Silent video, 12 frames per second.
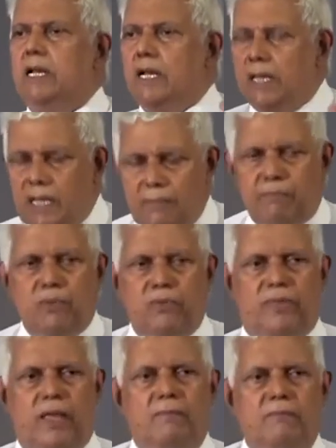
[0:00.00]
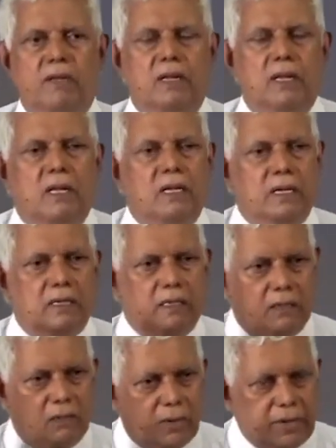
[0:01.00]
he put them,
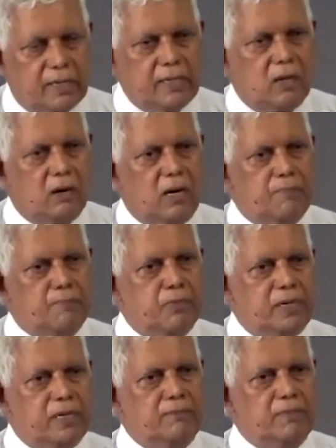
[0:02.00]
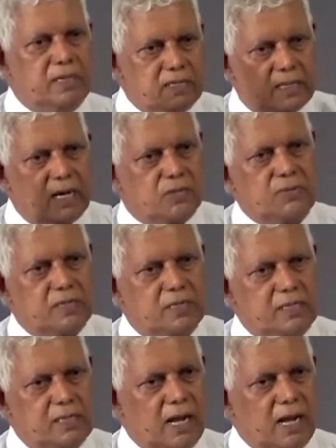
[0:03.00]
quickly God put him in touch with
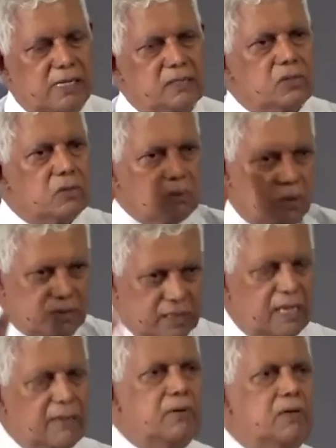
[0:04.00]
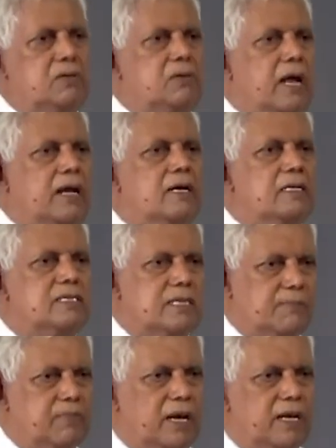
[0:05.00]
Ananias, who was able to handle a
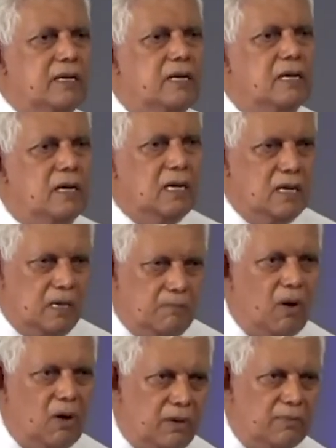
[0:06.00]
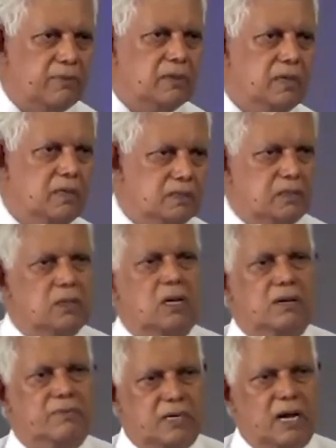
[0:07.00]
chap like Paul of Saul
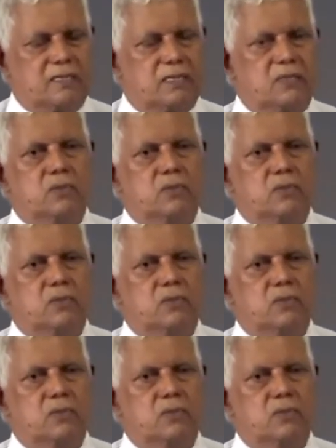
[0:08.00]
of Tarsus,